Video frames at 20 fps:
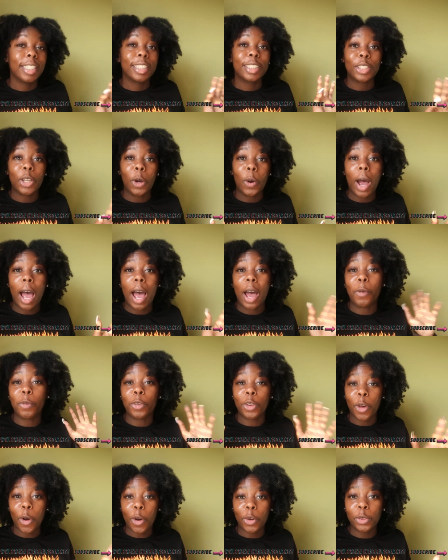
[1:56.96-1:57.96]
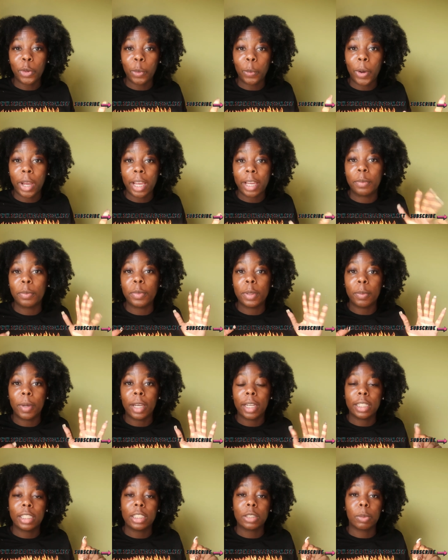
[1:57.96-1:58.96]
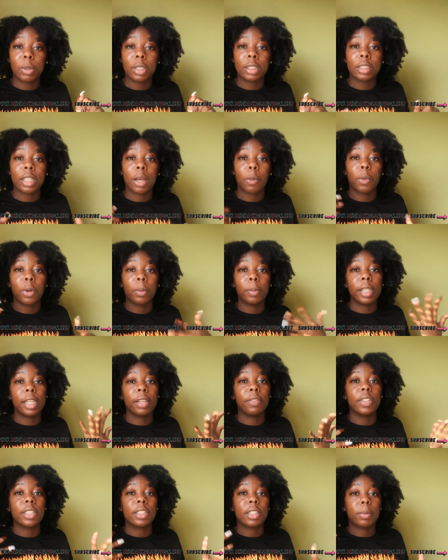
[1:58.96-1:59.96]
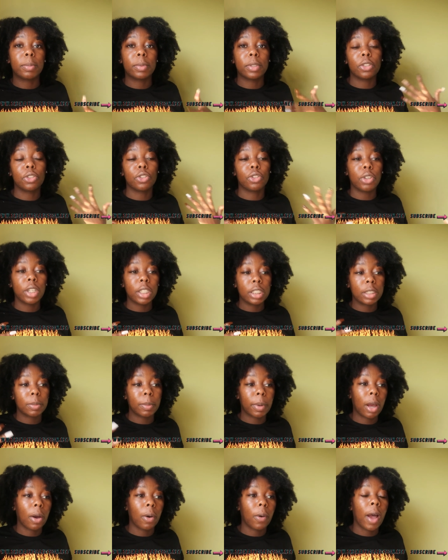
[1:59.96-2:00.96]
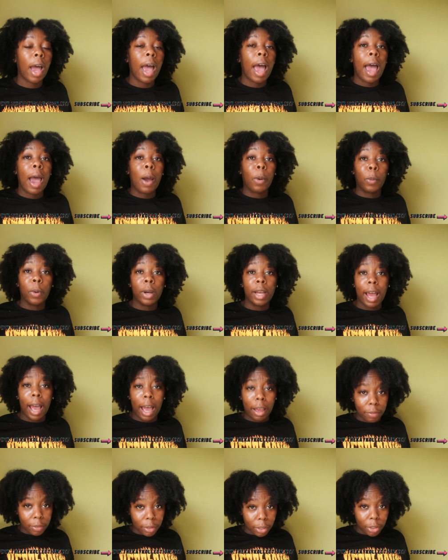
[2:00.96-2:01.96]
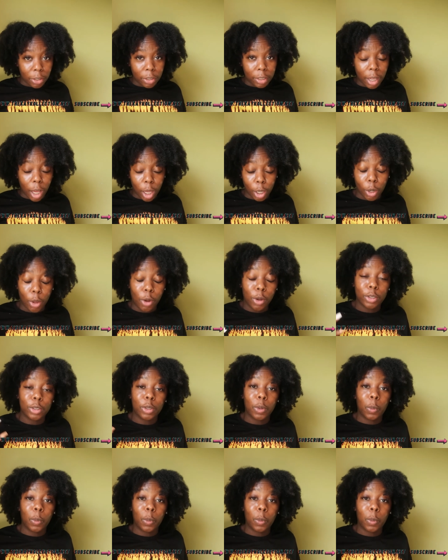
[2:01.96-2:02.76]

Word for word: So I've, along the way of me making these bracelets, I will be giving tips and tricks about what I've learned along